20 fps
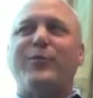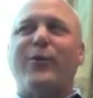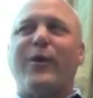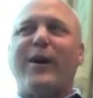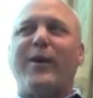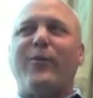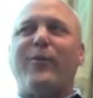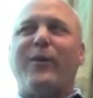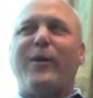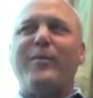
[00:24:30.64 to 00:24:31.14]
so
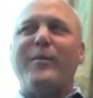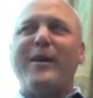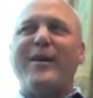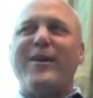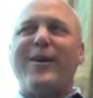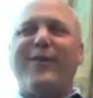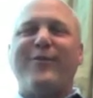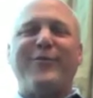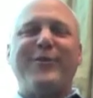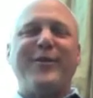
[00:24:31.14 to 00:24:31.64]
I don't want to make
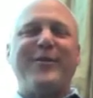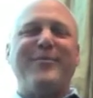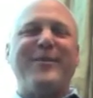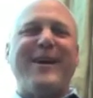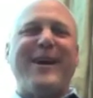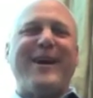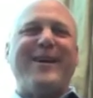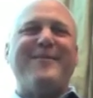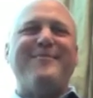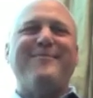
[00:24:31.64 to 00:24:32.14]
y'all feel
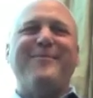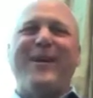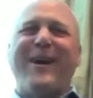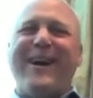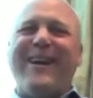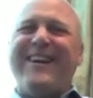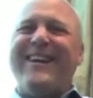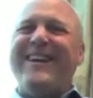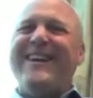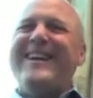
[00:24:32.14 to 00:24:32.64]
bad,
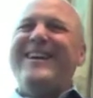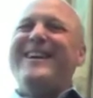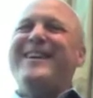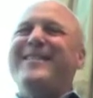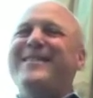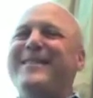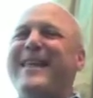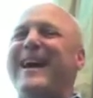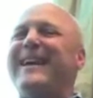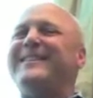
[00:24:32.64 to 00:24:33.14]
but
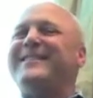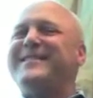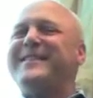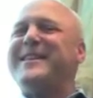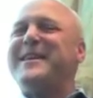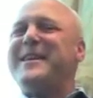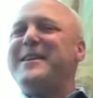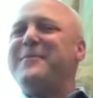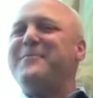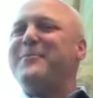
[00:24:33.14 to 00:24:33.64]
that
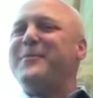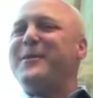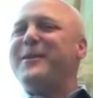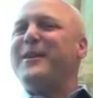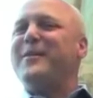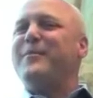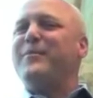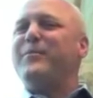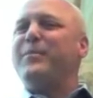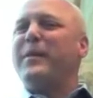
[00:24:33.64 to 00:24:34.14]
team
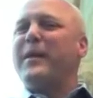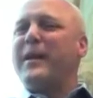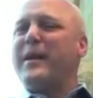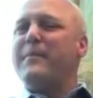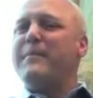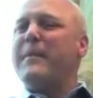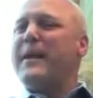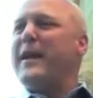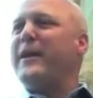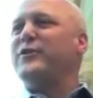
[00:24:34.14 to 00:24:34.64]
can play
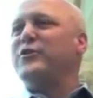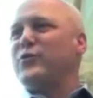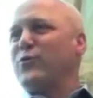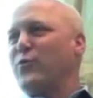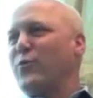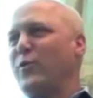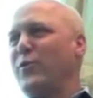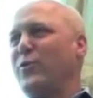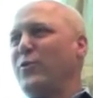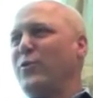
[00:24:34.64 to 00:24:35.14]
a major
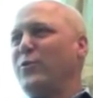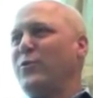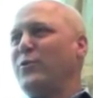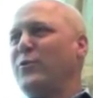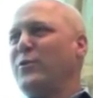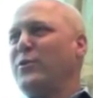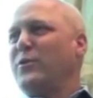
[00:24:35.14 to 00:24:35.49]
role